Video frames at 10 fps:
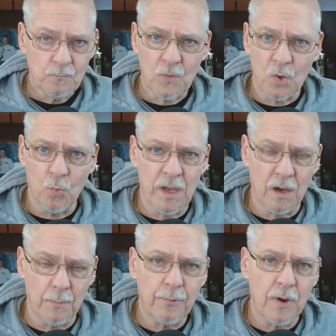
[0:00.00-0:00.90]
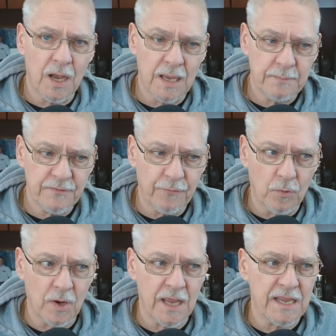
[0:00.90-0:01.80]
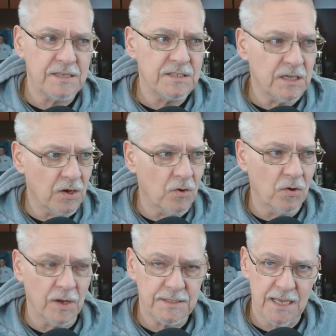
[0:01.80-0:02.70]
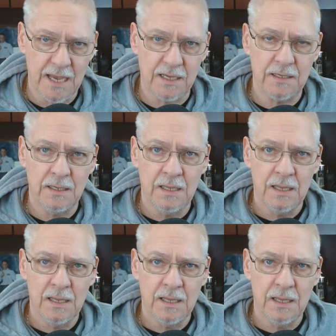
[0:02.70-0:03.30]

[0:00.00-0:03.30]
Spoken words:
we are primed for a terror attack.